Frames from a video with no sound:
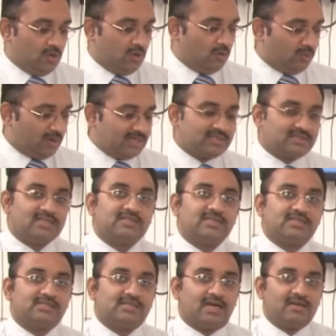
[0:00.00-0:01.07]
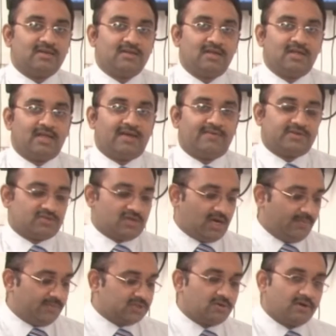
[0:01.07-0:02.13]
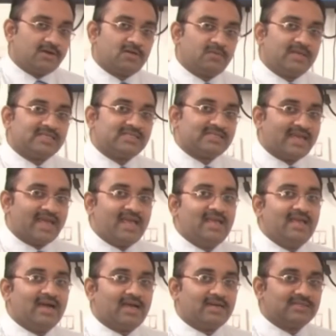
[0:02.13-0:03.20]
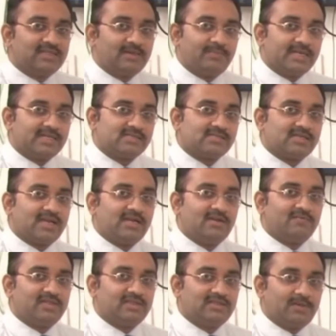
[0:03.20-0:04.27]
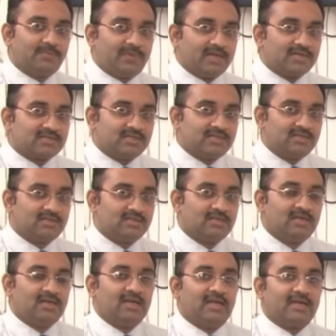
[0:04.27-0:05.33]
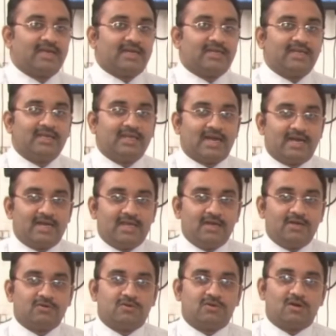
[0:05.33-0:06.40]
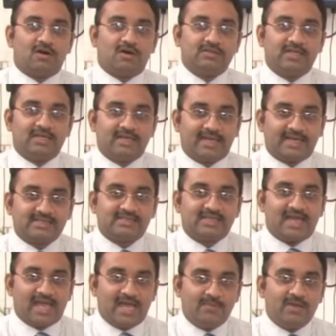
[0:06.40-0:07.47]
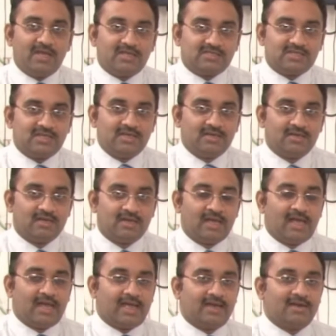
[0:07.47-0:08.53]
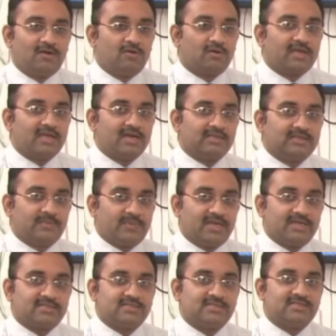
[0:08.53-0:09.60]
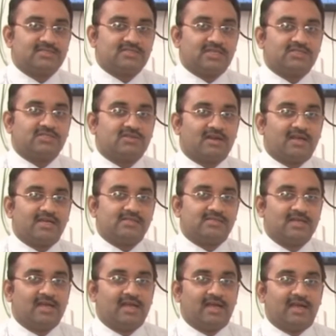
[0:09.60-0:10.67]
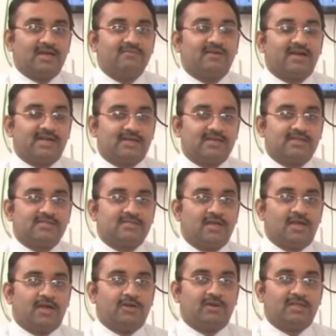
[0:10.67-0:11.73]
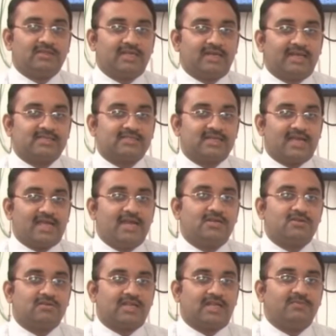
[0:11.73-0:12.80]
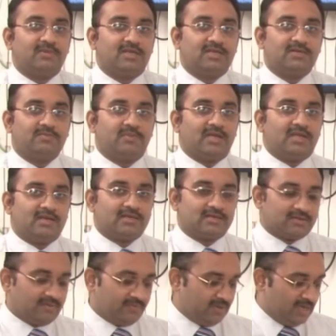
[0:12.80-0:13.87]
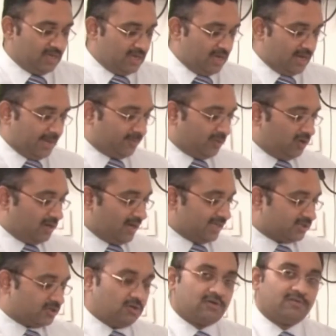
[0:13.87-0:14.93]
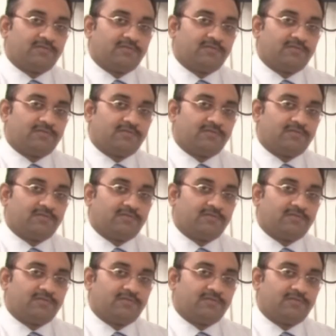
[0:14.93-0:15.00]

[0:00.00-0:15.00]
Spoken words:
Once this is done, our job is going to be staying at the bedside with the patient, getting ready to draw the next Abg and looking at the patient's chest rise and vitals during the next 8 to 10 minute period. I am going to ask you to